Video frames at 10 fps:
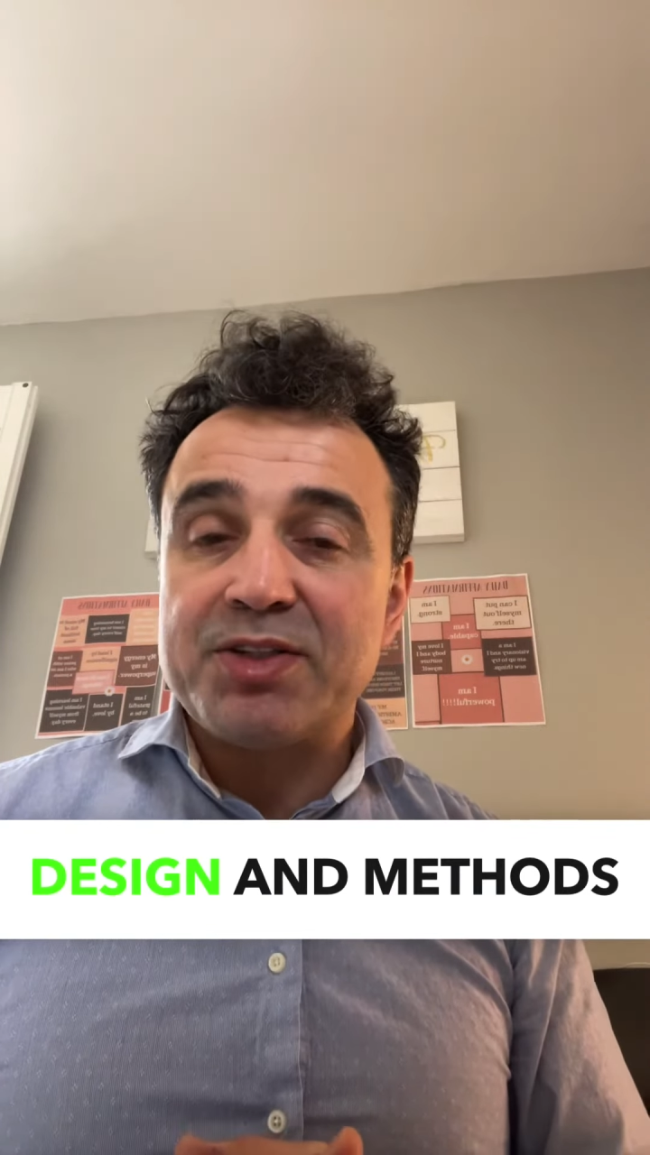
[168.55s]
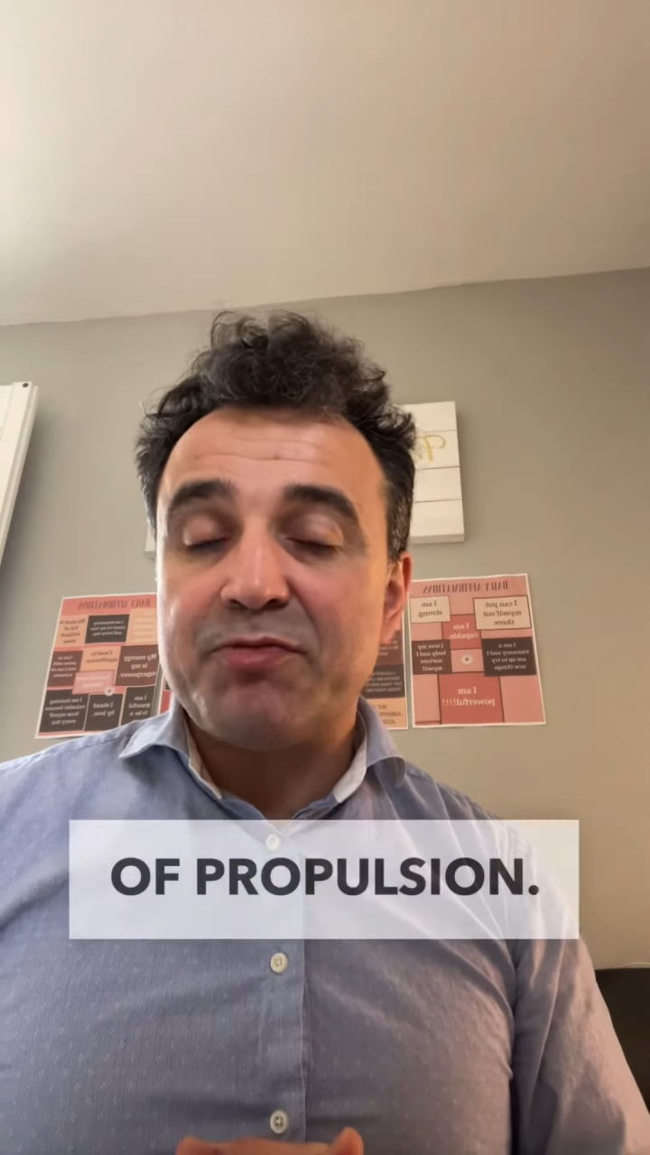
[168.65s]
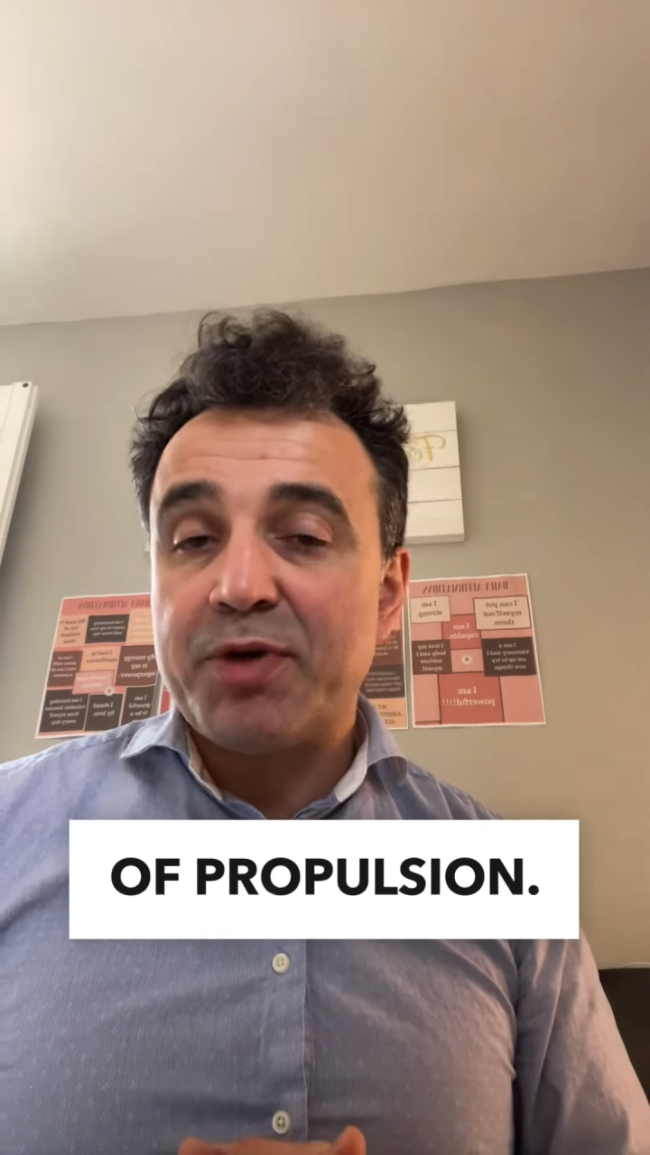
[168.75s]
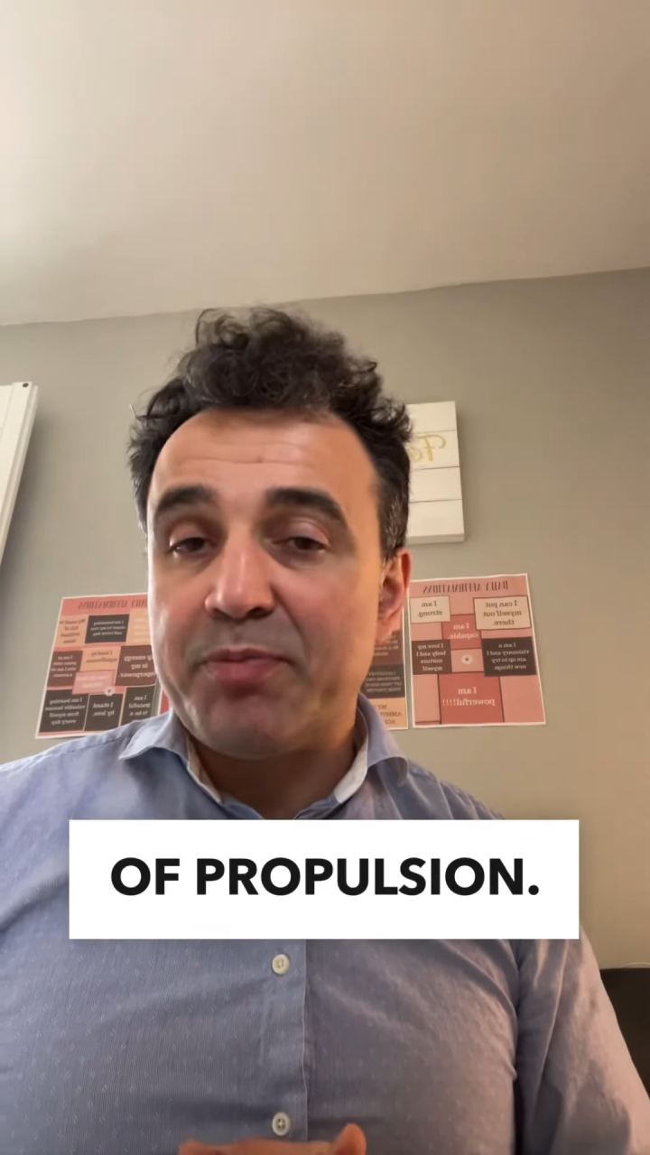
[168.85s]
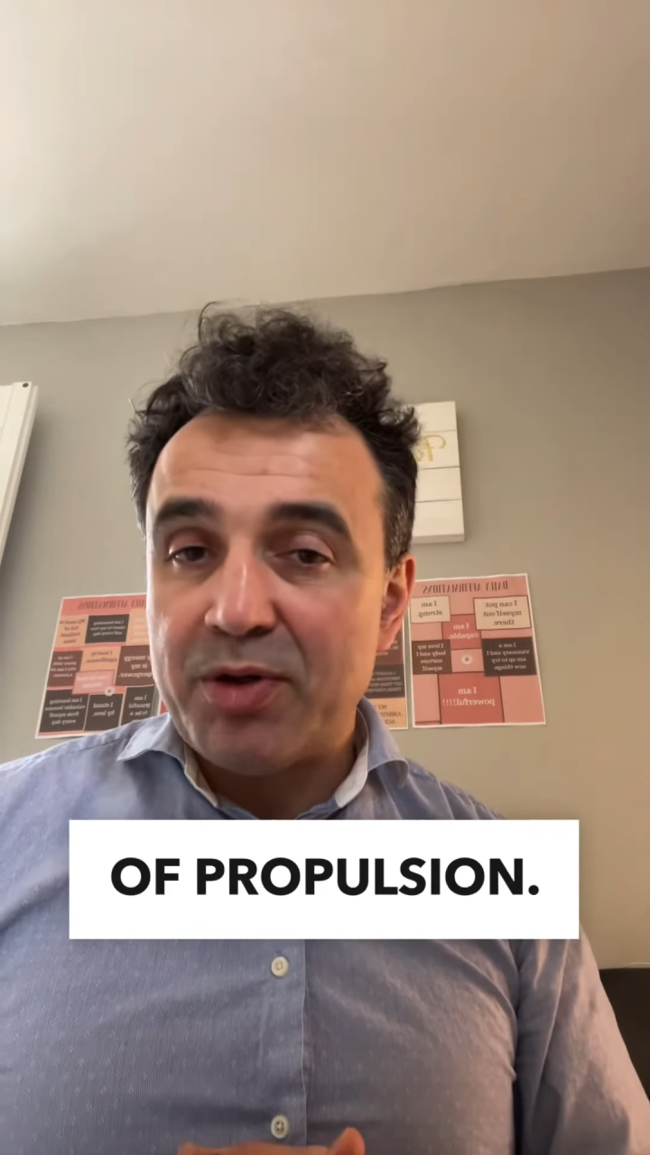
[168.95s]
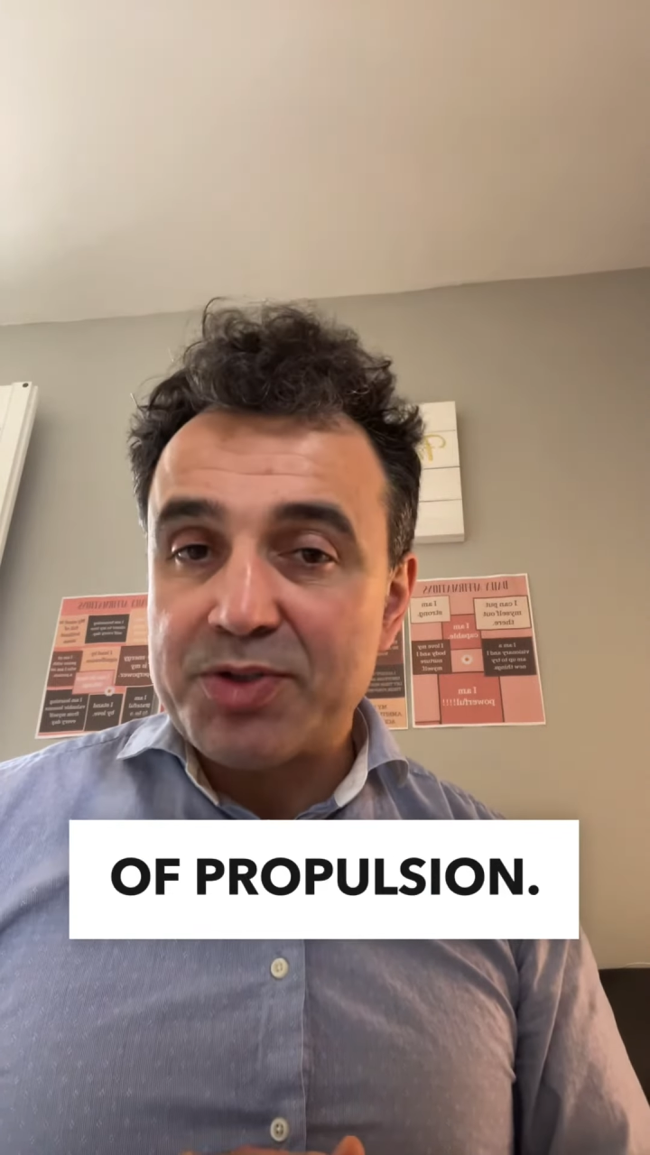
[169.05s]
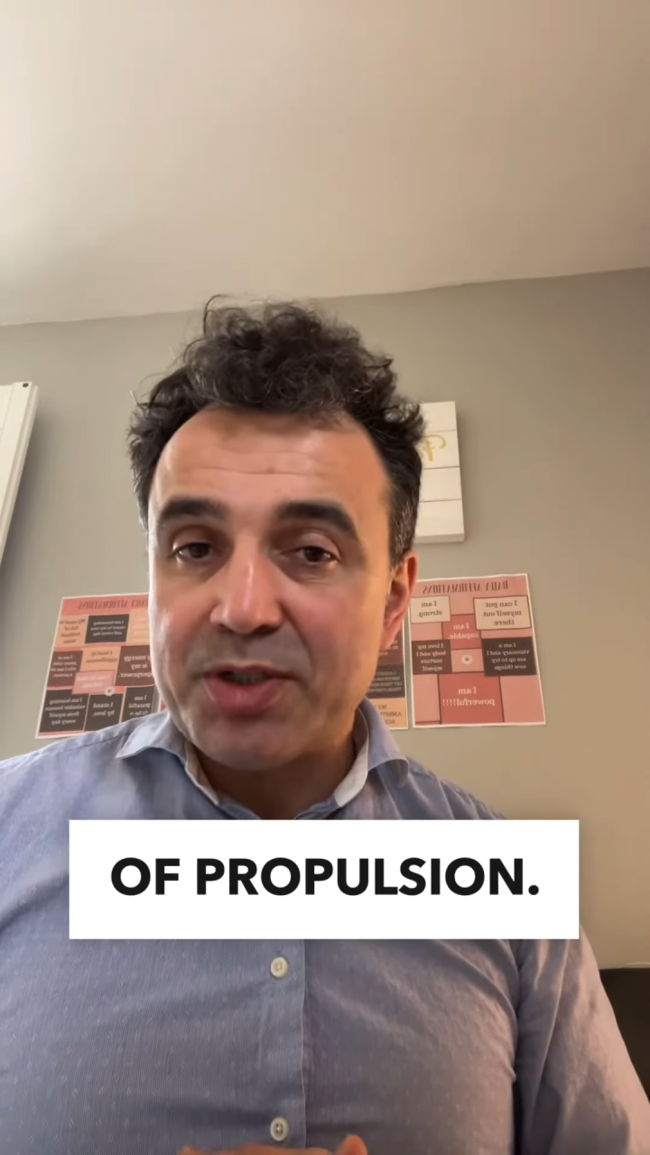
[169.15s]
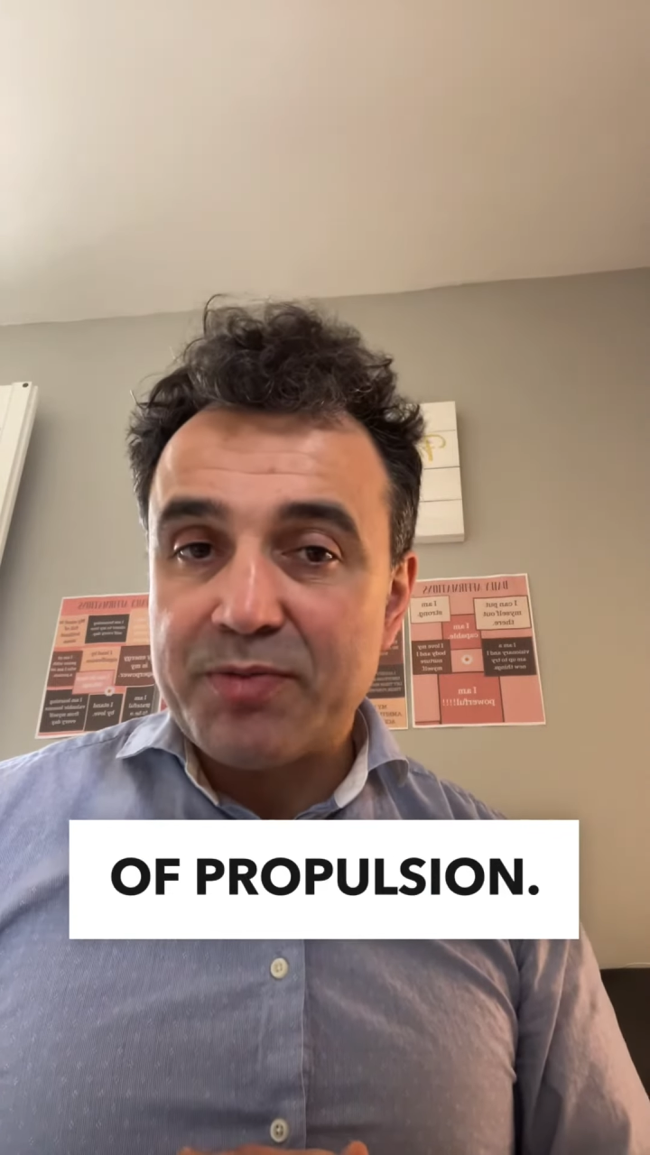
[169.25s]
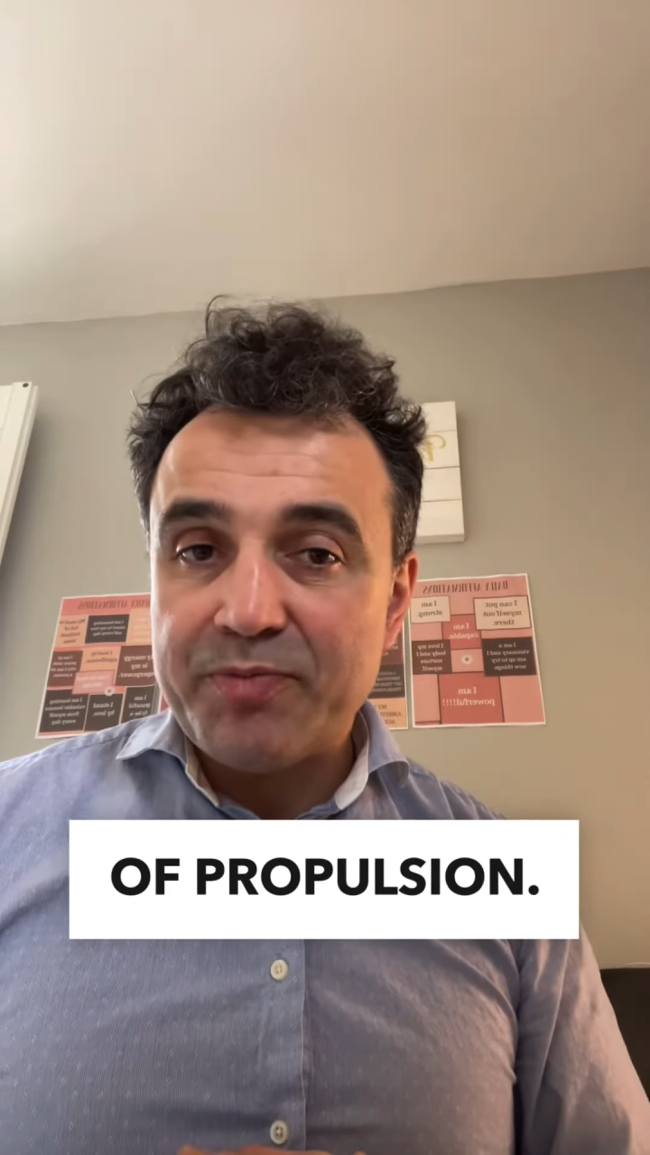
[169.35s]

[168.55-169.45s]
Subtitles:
of propulsion.